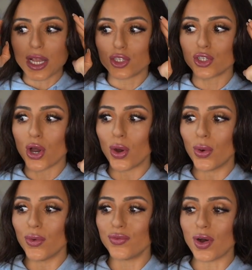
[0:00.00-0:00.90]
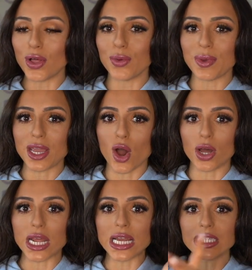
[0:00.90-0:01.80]
So follow me
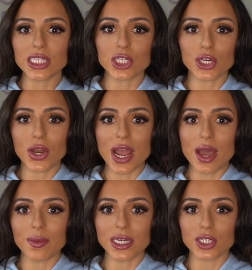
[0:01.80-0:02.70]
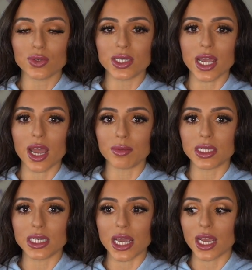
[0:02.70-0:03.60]
on Instagram to stay up
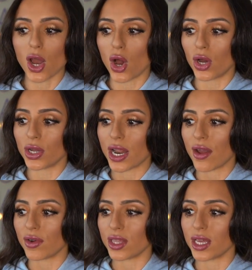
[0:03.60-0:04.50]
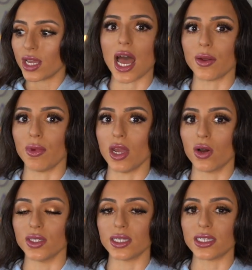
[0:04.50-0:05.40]
to date on everything. Add me
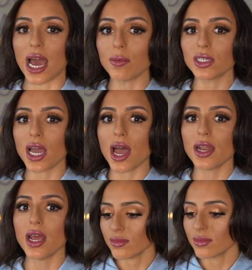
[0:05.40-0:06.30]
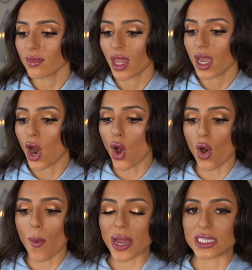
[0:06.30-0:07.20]
on Snapchat.
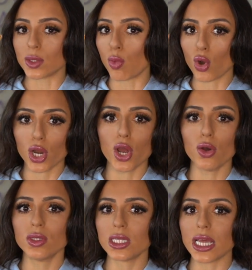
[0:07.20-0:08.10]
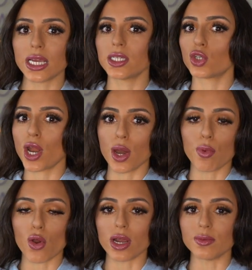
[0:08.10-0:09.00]
All my support codes, links, training
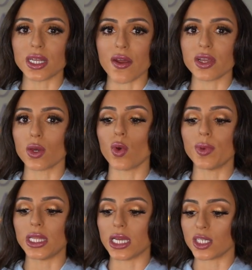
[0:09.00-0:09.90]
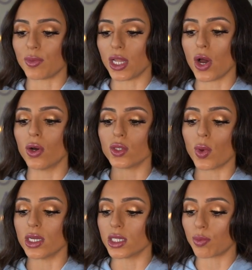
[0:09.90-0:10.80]
programs, and everything will be linked below, as
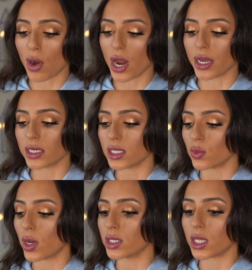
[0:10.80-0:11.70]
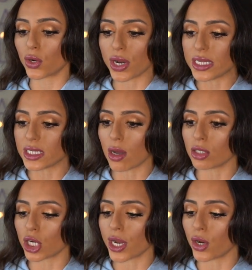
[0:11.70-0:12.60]
well as the products, as well as the greens I
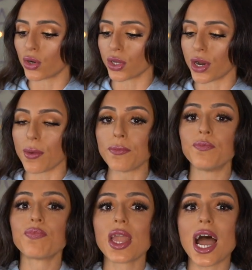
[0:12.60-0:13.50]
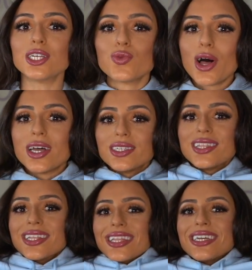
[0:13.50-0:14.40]
was drinking earlier. as well as
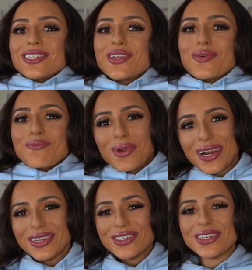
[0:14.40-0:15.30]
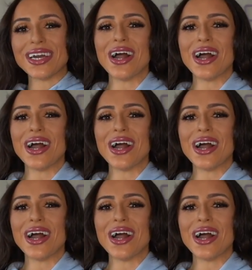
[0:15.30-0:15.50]
the link to the merch.